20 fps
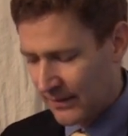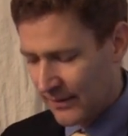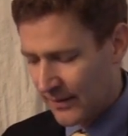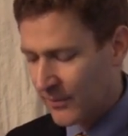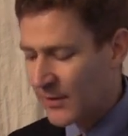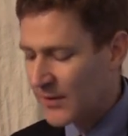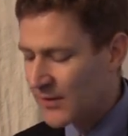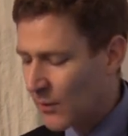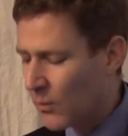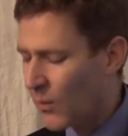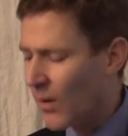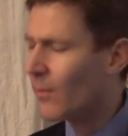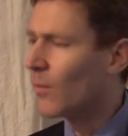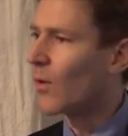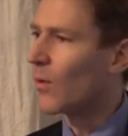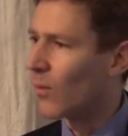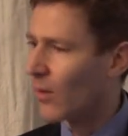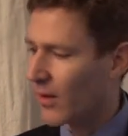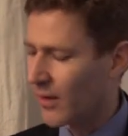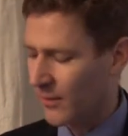Let me say one
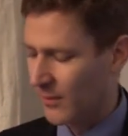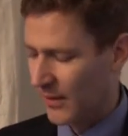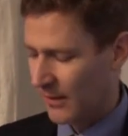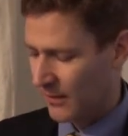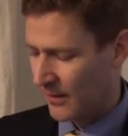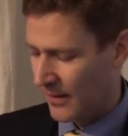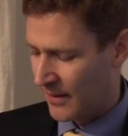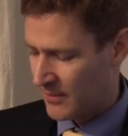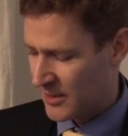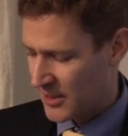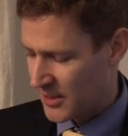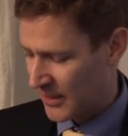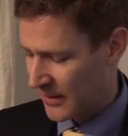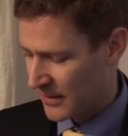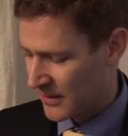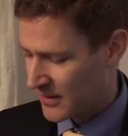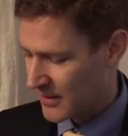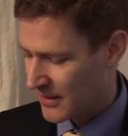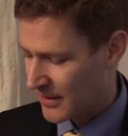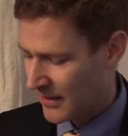more word about climate
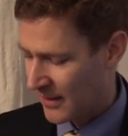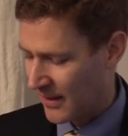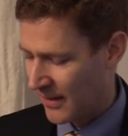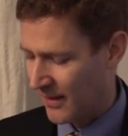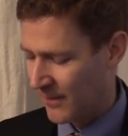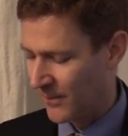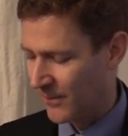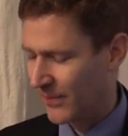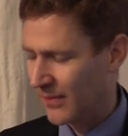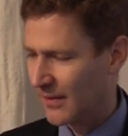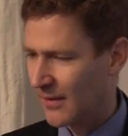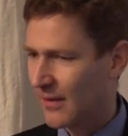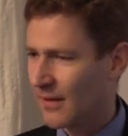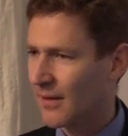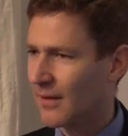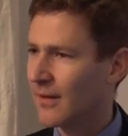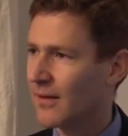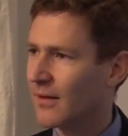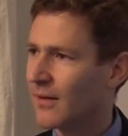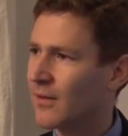change.
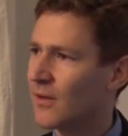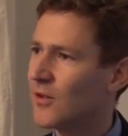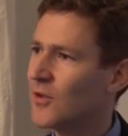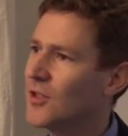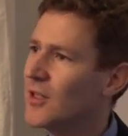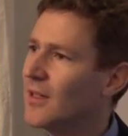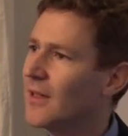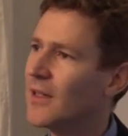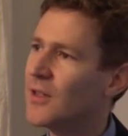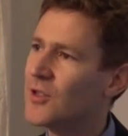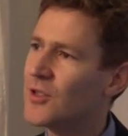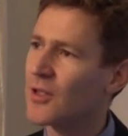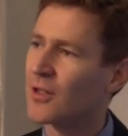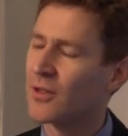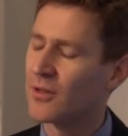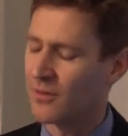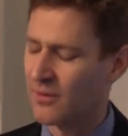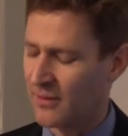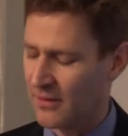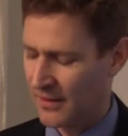The Gilets
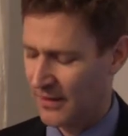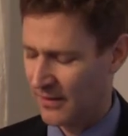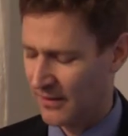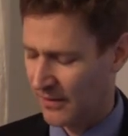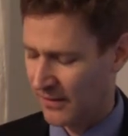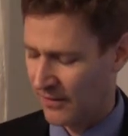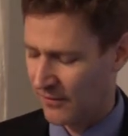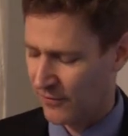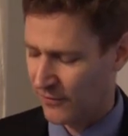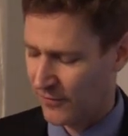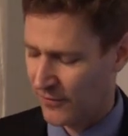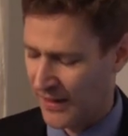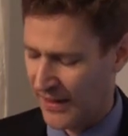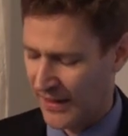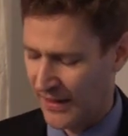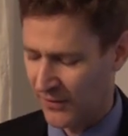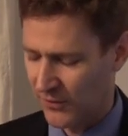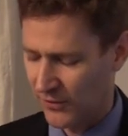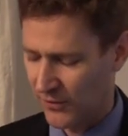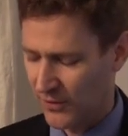Jaunes in
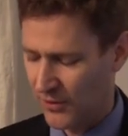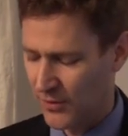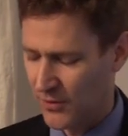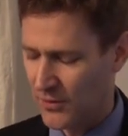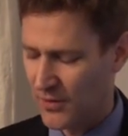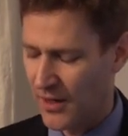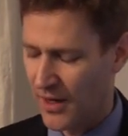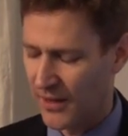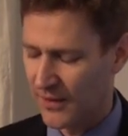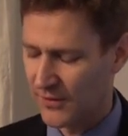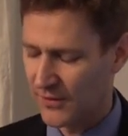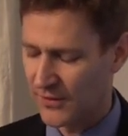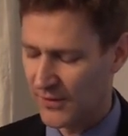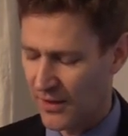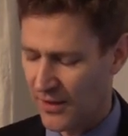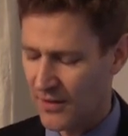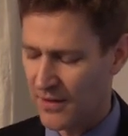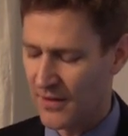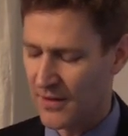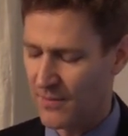France, who got
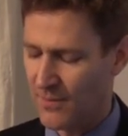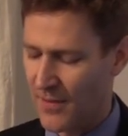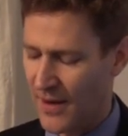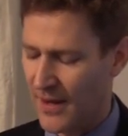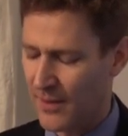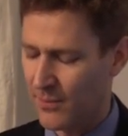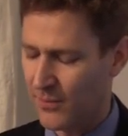started by